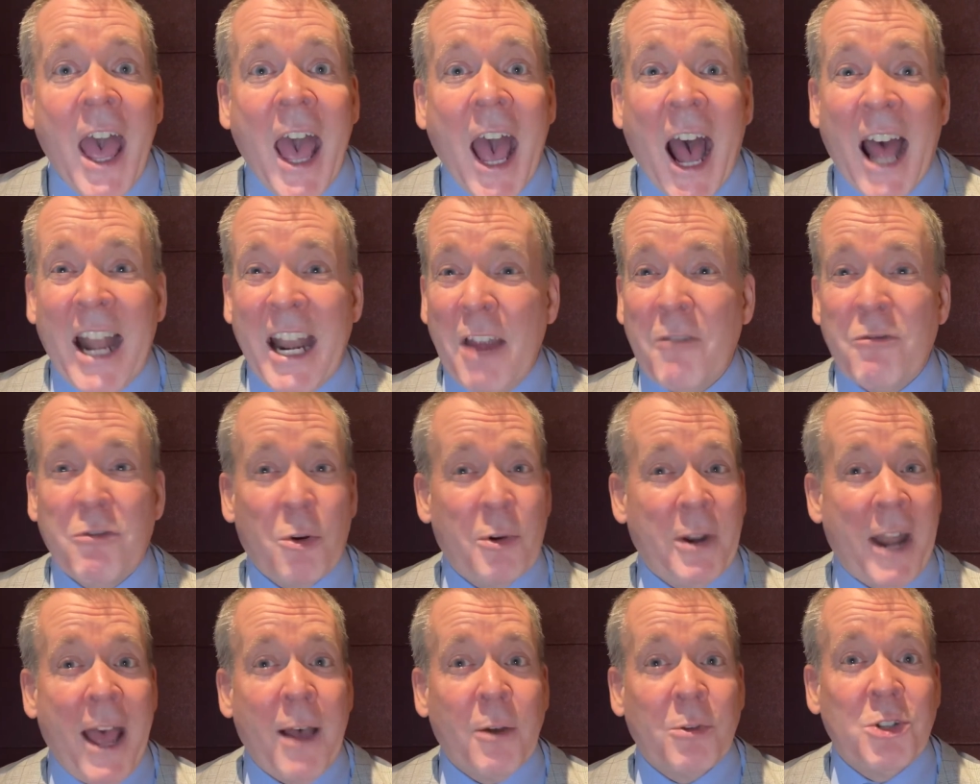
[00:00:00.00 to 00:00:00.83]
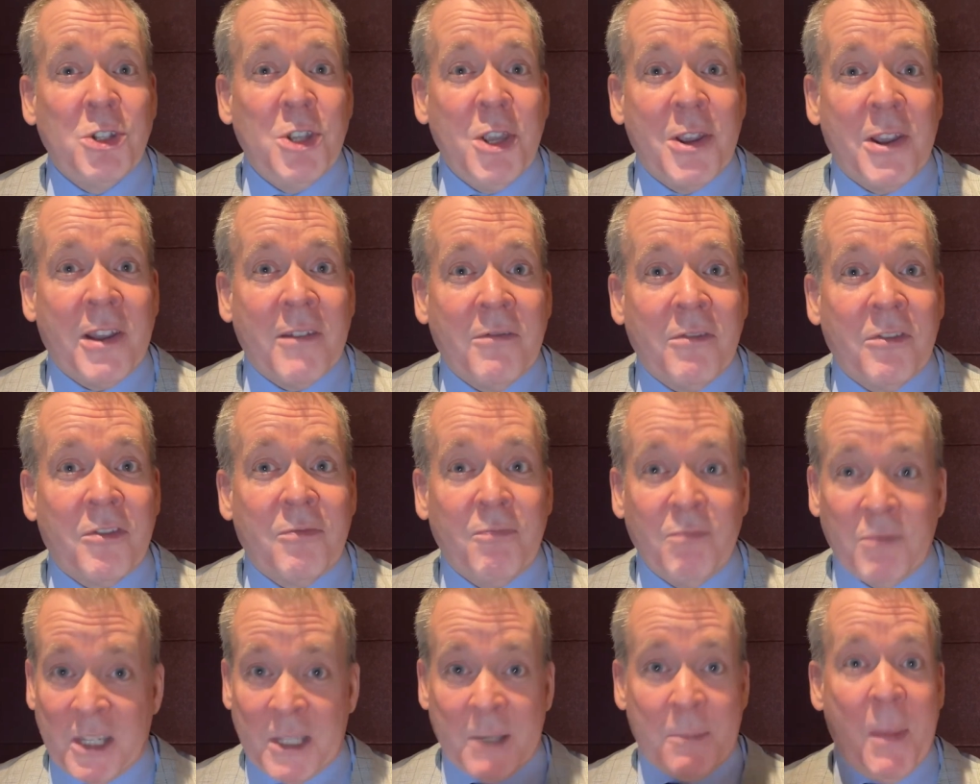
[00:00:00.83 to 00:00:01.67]
and everyone else you can
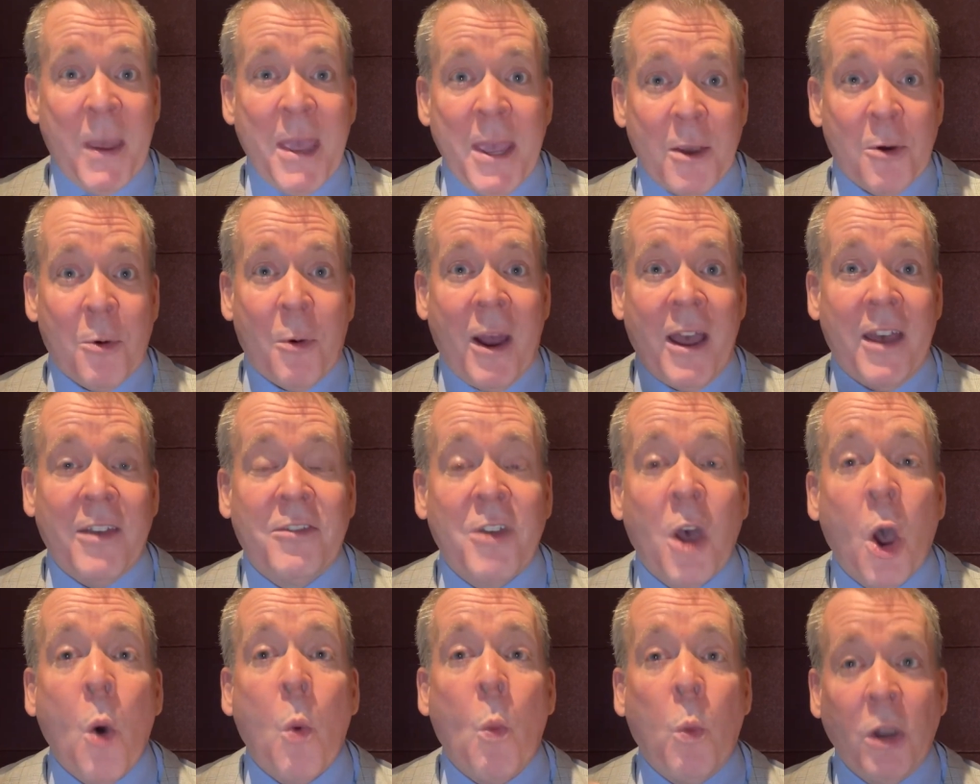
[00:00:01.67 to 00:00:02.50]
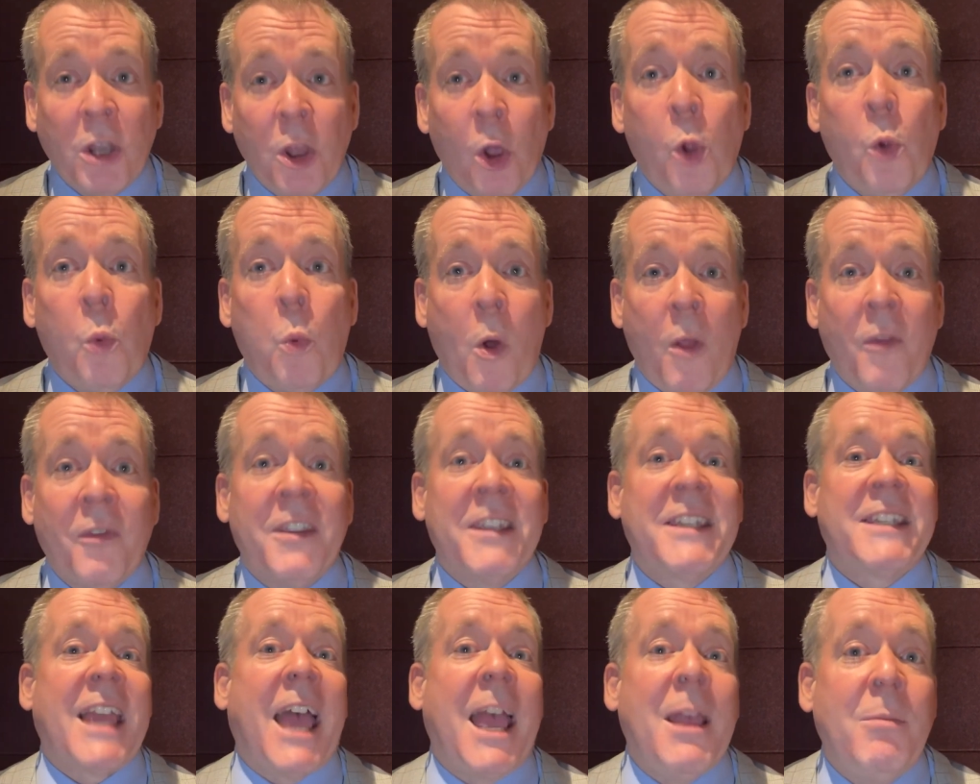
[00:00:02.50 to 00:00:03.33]
speak with will all want the
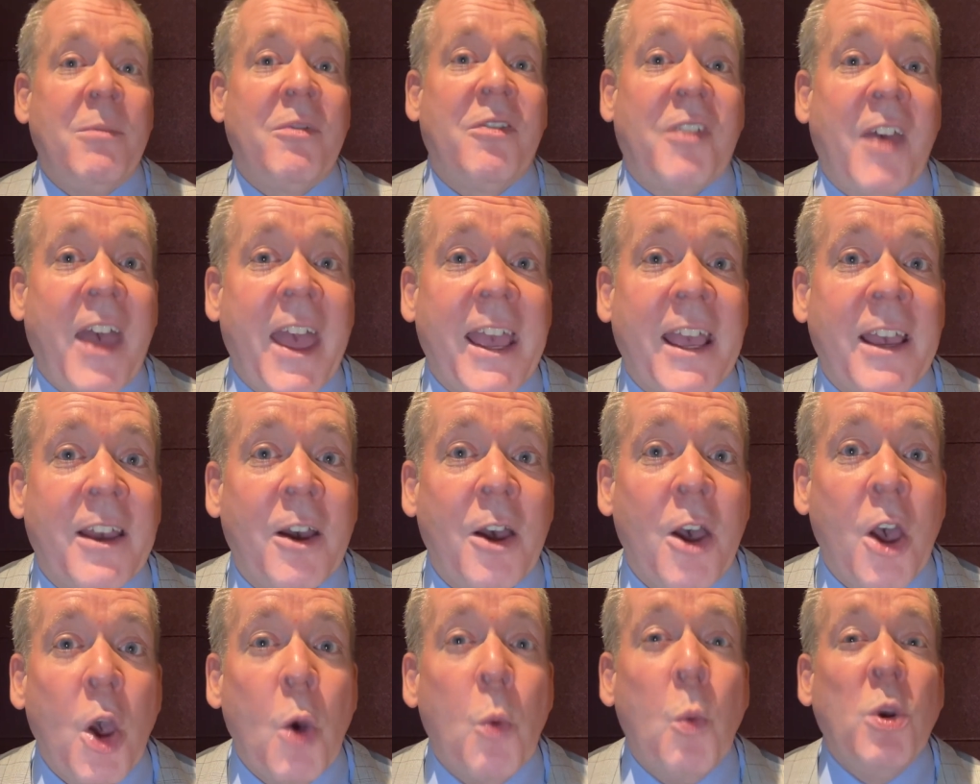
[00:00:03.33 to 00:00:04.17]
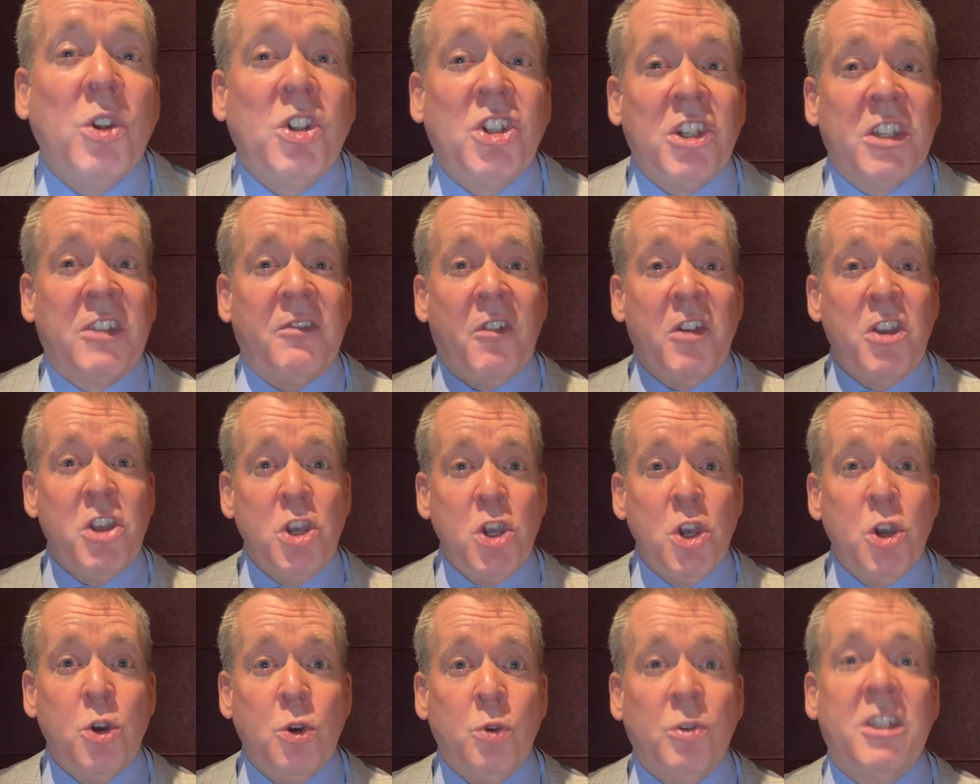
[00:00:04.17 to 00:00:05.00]
same thing, which is for
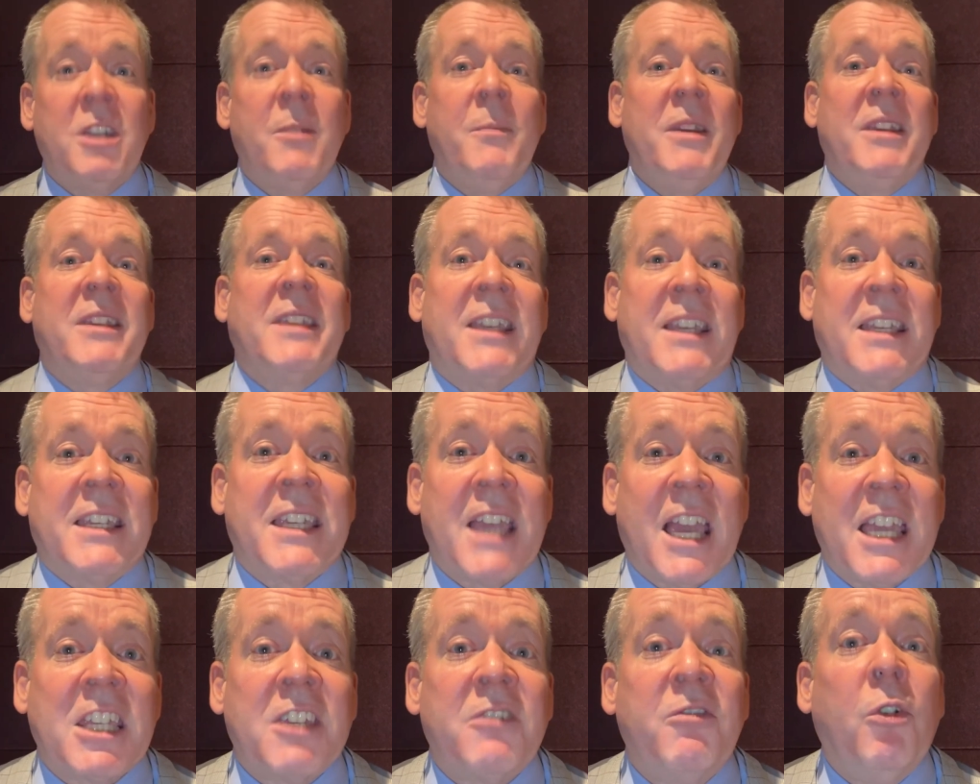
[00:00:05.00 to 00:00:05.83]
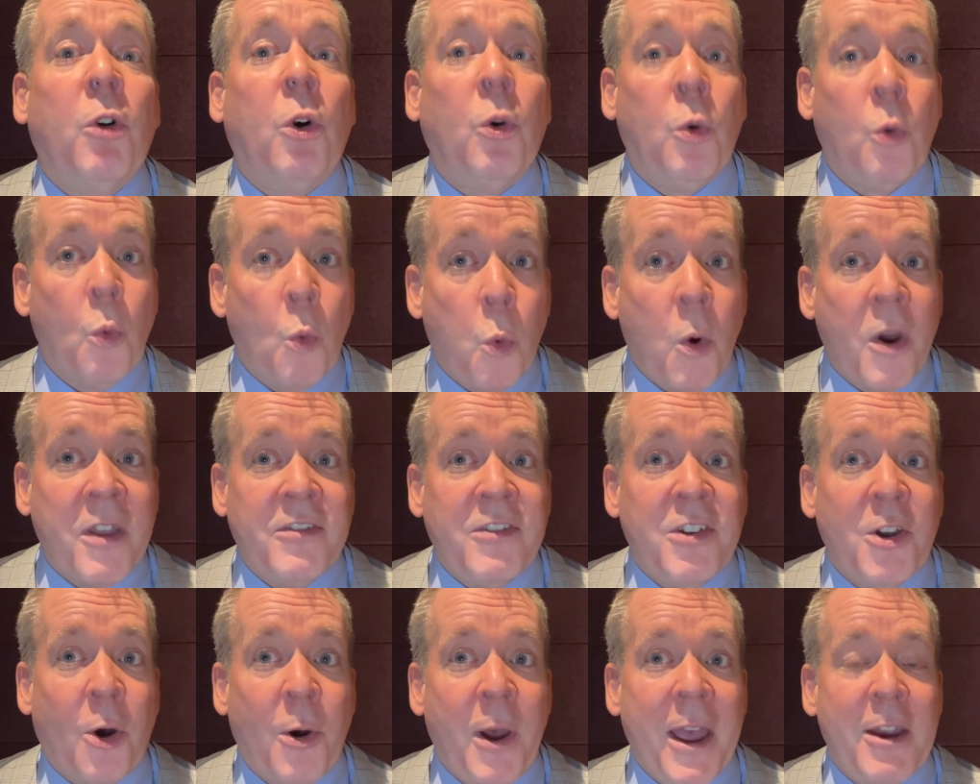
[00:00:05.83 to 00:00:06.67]
you to be successful with
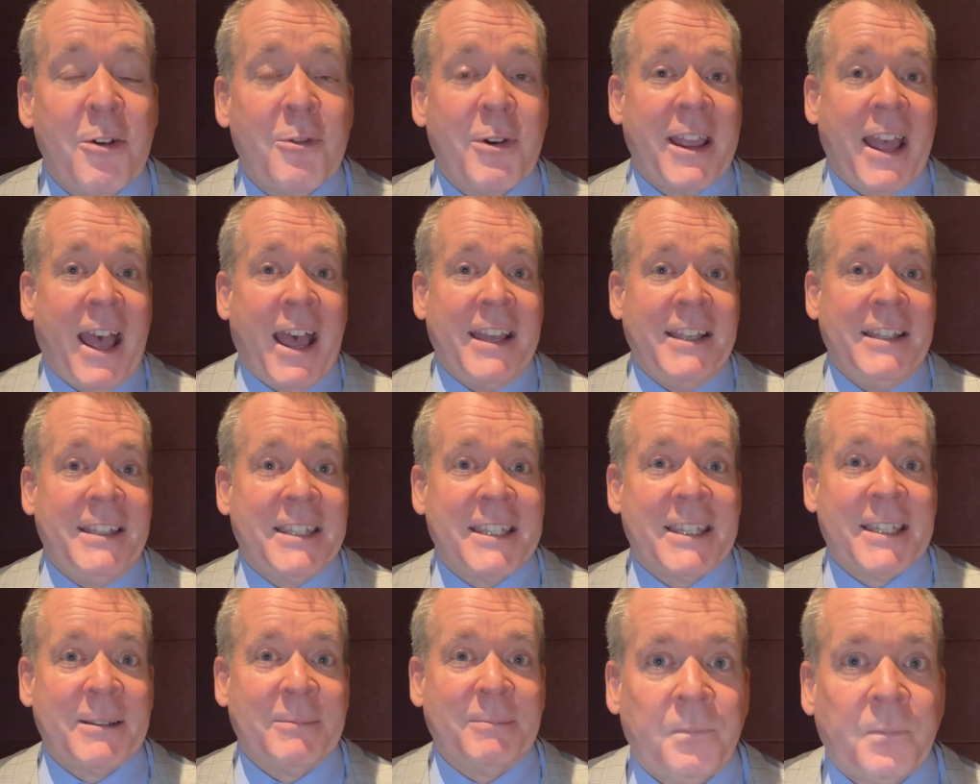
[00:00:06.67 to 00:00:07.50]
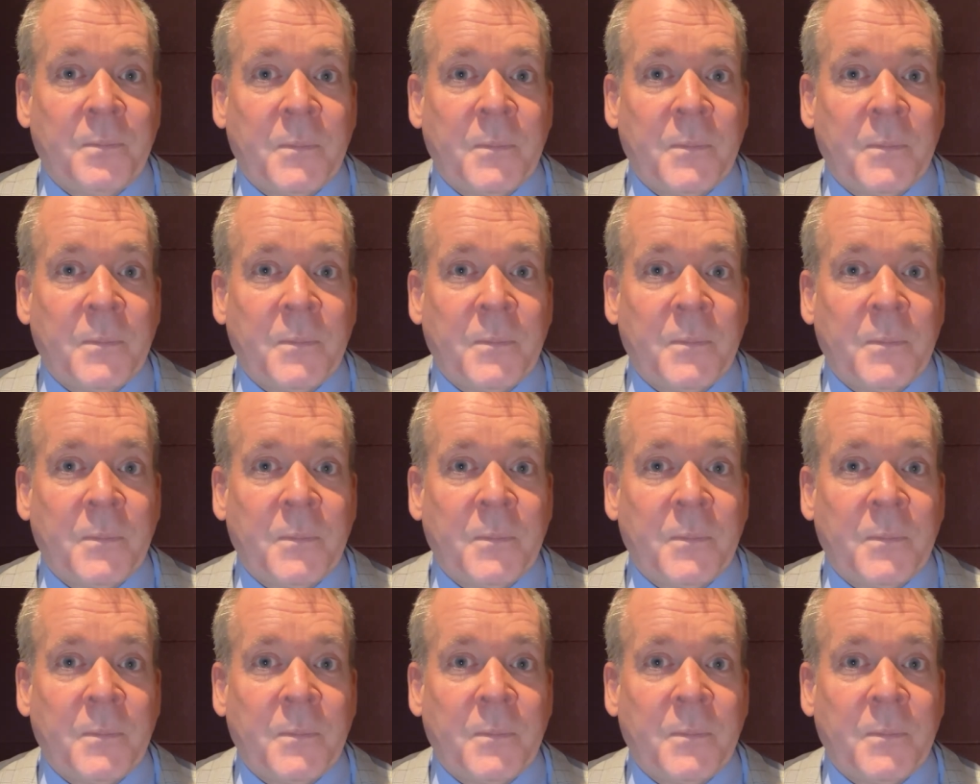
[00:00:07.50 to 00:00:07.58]
your hearing aids.